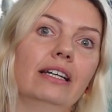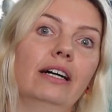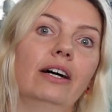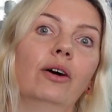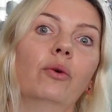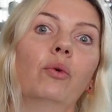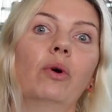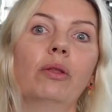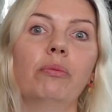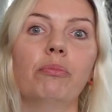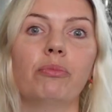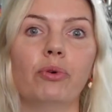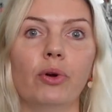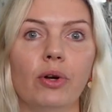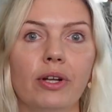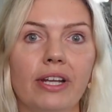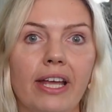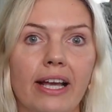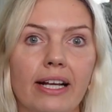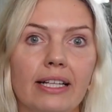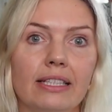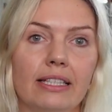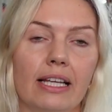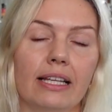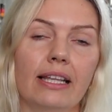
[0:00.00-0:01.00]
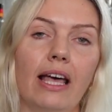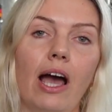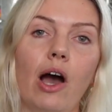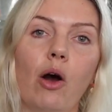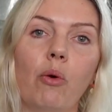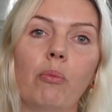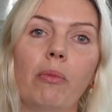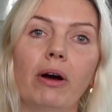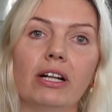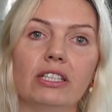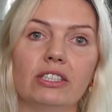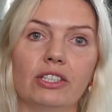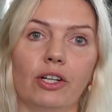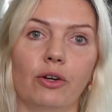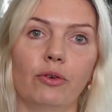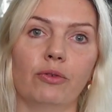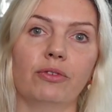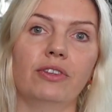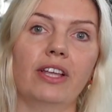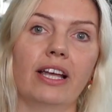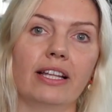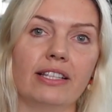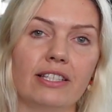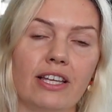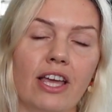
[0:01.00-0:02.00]
one product and how much of
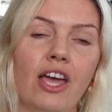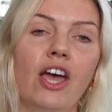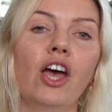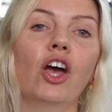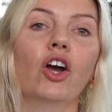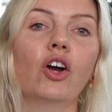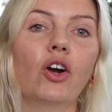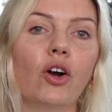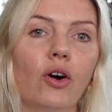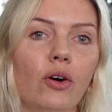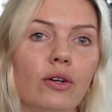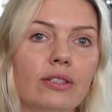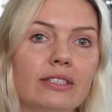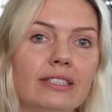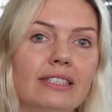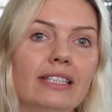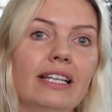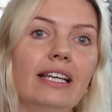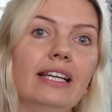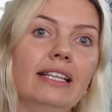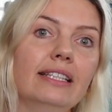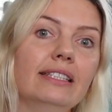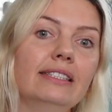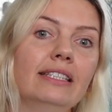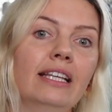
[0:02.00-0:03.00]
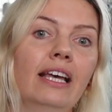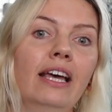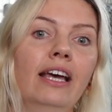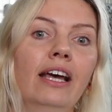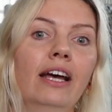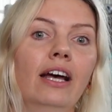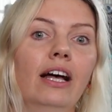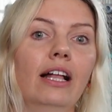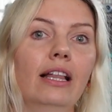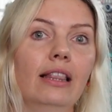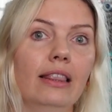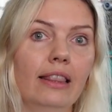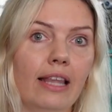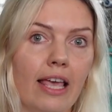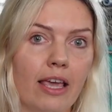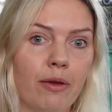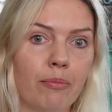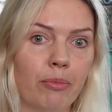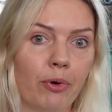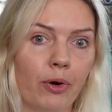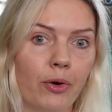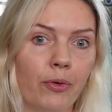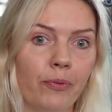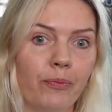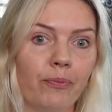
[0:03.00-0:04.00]
that cost is
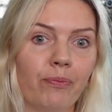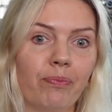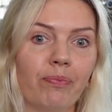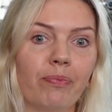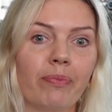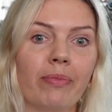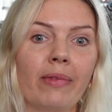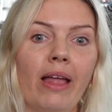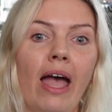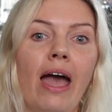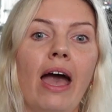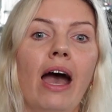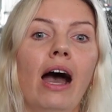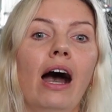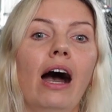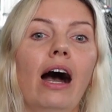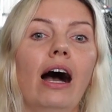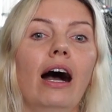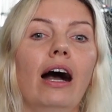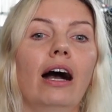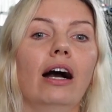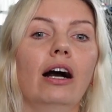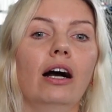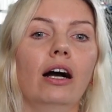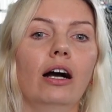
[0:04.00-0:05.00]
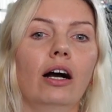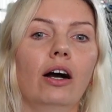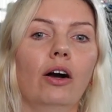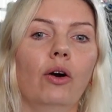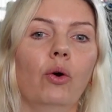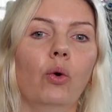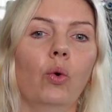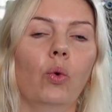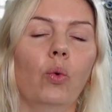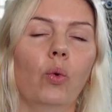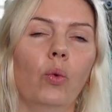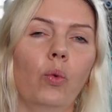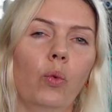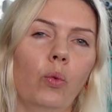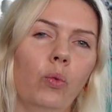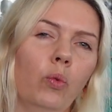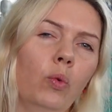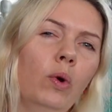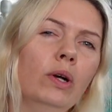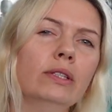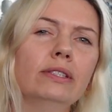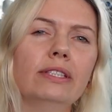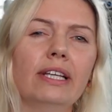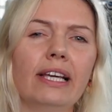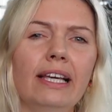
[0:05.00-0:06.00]
labor.
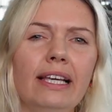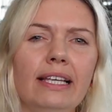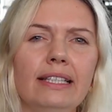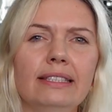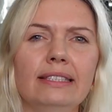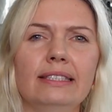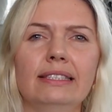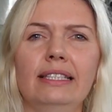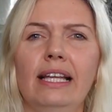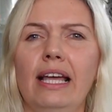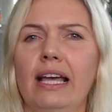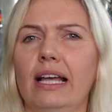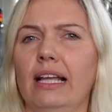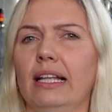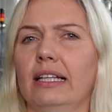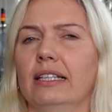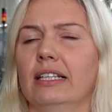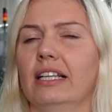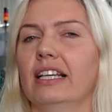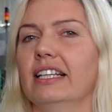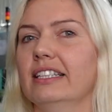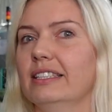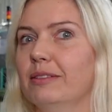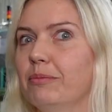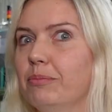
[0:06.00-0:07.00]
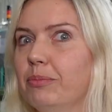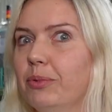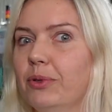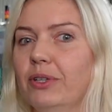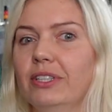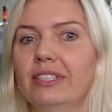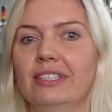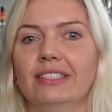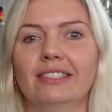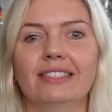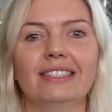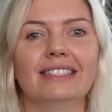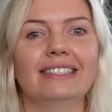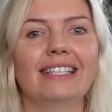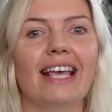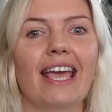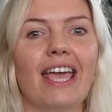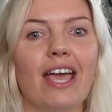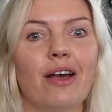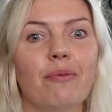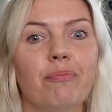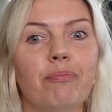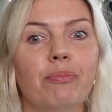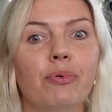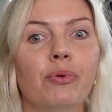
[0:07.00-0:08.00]
What is then, it's important to say,
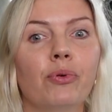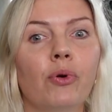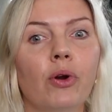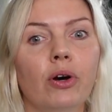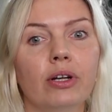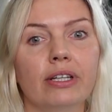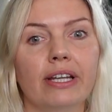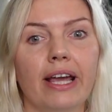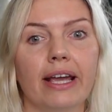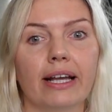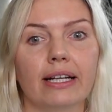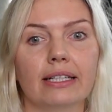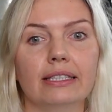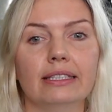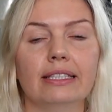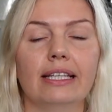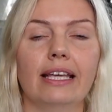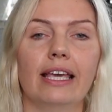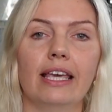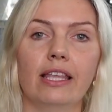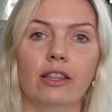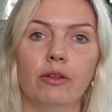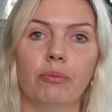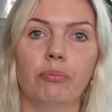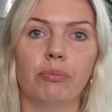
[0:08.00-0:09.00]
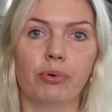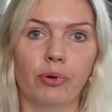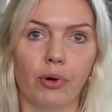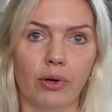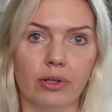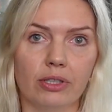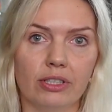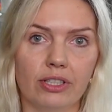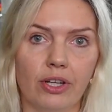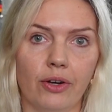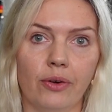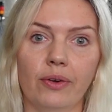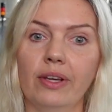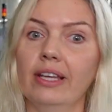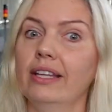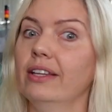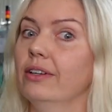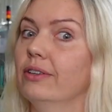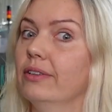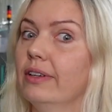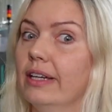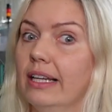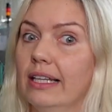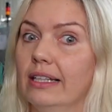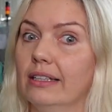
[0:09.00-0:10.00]
a product in Prodio, in
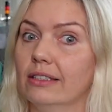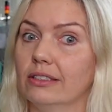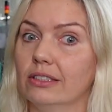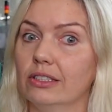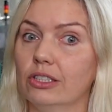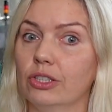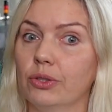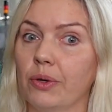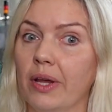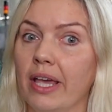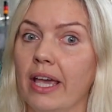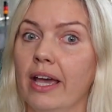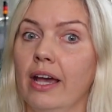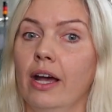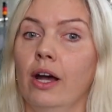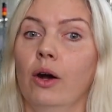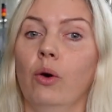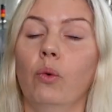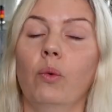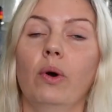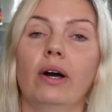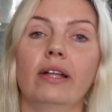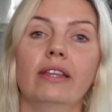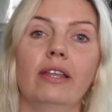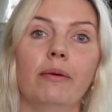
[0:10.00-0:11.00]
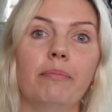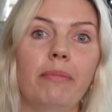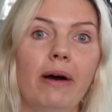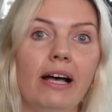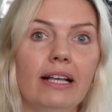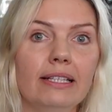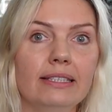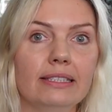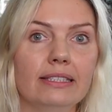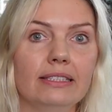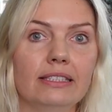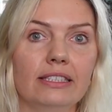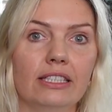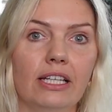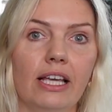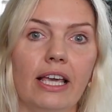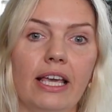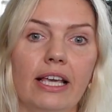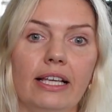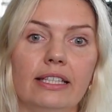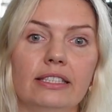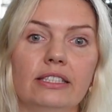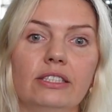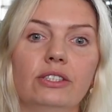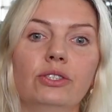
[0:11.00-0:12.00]
your industry? Well, the best
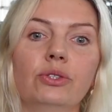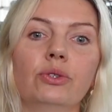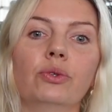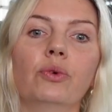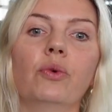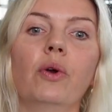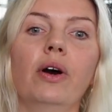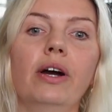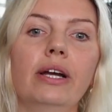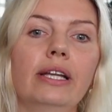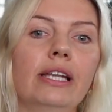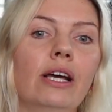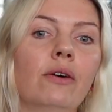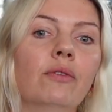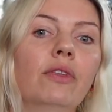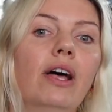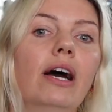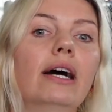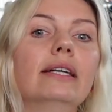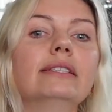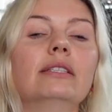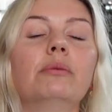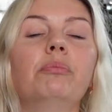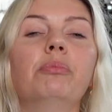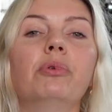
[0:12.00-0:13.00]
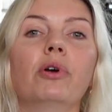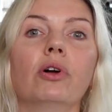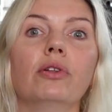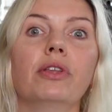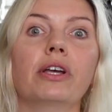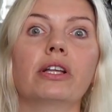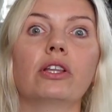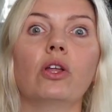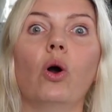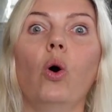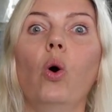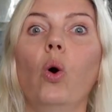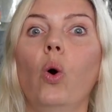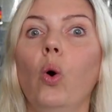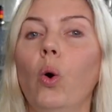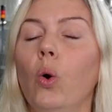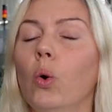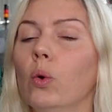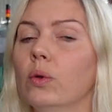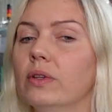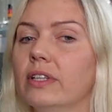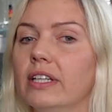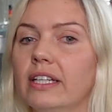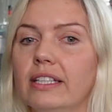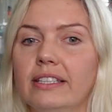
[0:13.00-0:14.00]
is to write down as a product
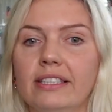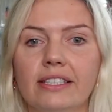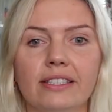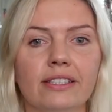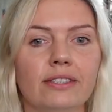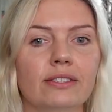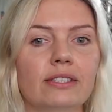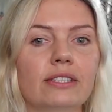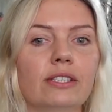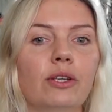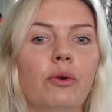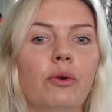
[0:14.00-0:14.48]
all details